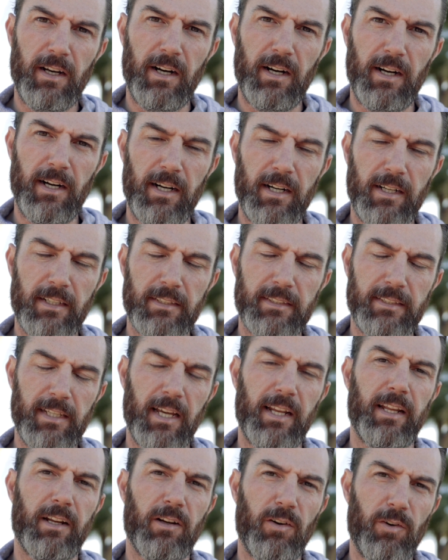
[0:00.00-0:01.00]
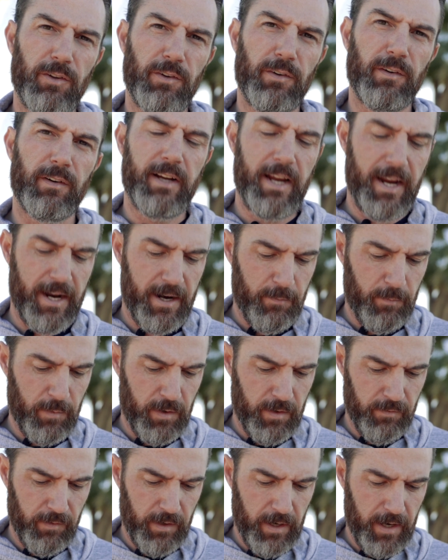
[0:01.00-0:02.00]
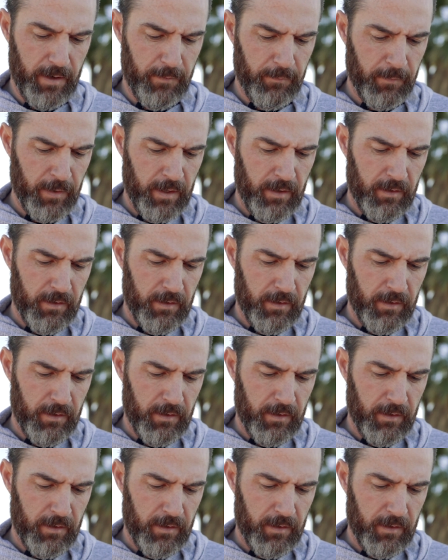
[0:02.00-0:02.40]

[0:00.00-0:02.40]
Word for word: uh, setting on your camera, right?